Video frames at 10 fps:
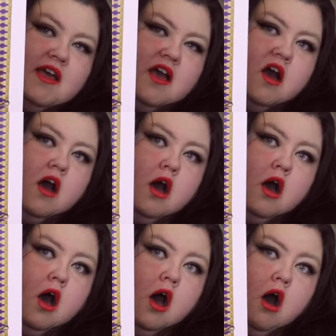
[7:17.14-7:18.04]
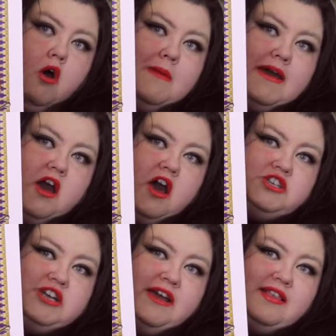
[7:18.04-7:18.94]
Oh my
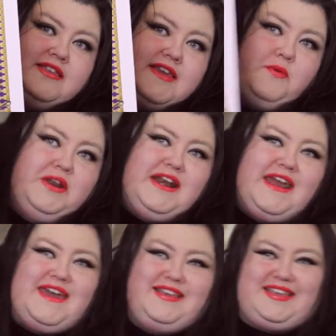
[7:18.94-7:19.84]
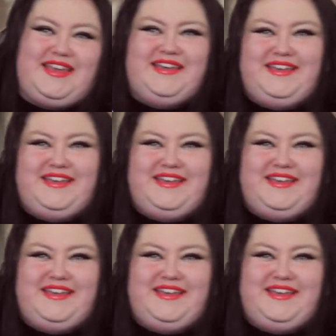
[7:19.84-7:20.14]
gosh, I can see what it is.